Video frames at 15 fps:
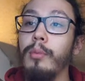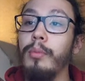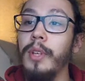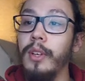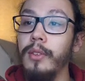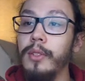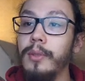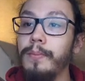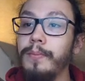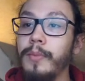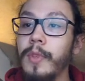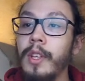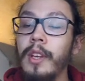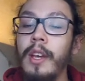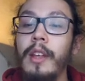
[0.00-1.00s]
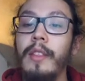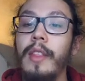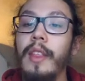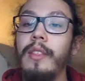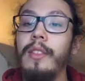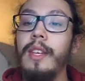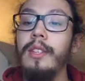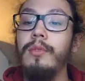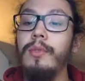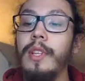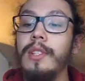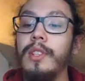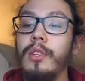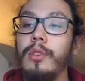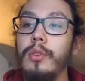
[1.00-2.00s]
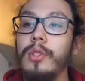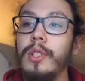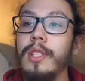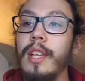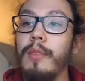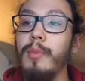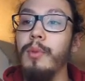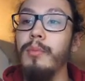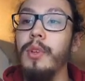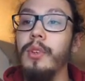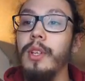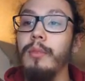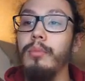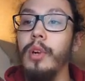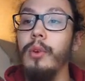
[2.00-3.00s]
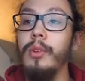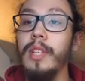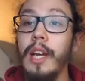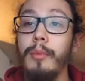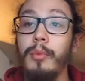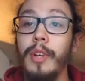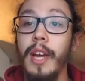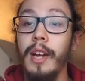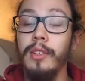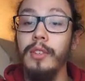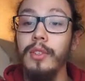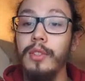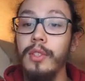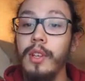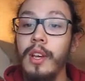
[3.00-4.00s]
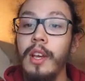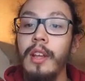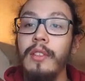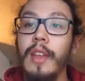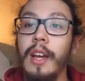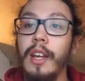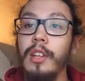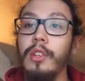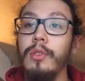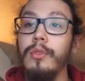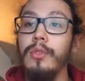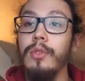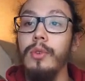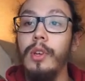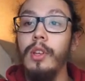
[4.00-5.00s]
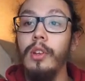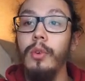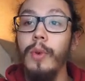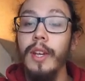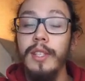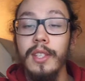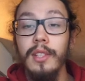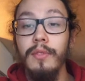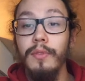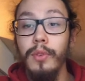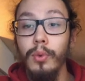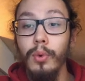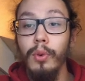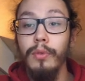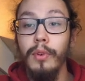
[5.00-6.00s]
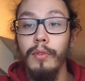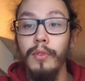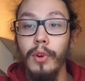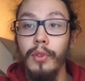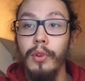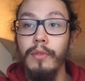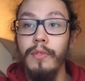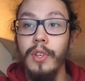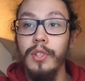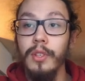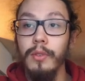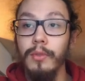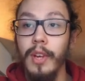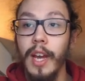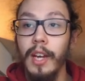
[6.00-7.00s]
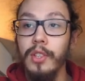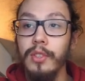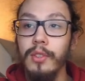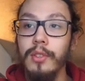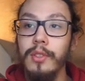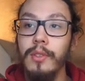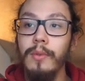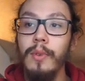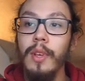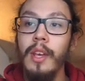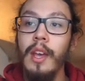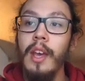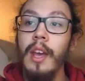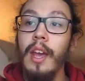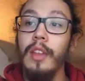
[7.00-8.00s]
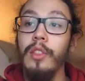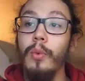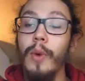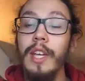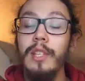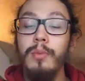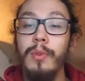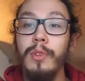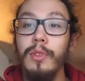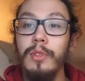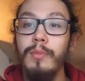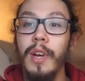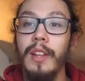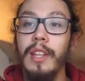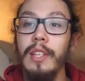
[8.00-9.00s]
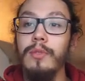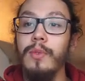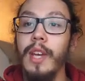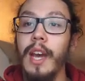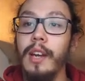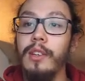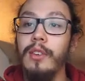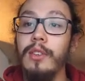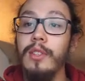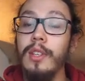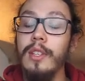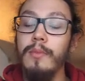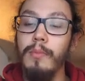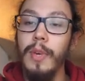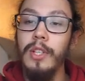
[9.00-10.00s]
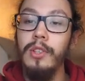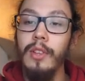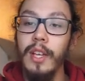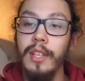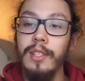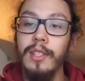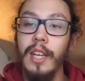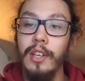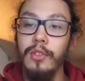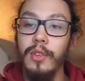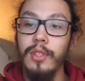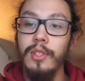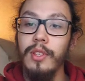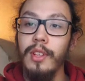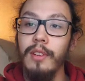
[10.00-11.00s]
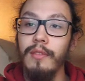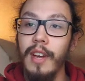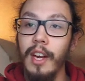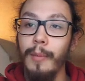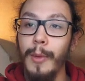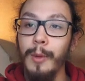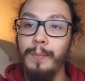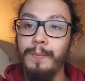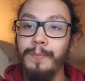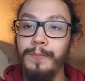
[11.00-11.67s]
built, these institutions have been building prototype reactors that can use nuclear waste as fuel for further fission reactions. And the waste produced by these reactors is much less dangerous to the environment.